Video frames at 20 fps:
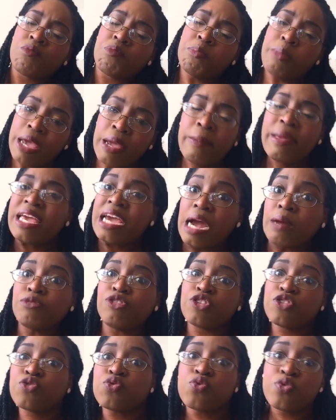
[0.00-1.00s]
Maybe I'm
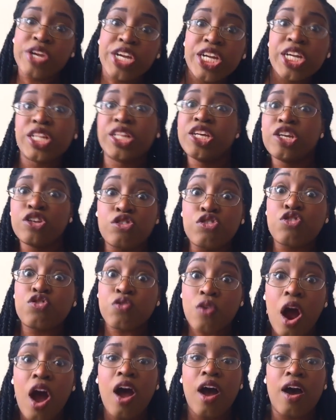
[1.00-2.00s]
just really
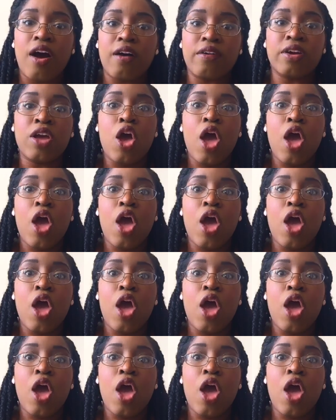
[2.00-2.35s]
strong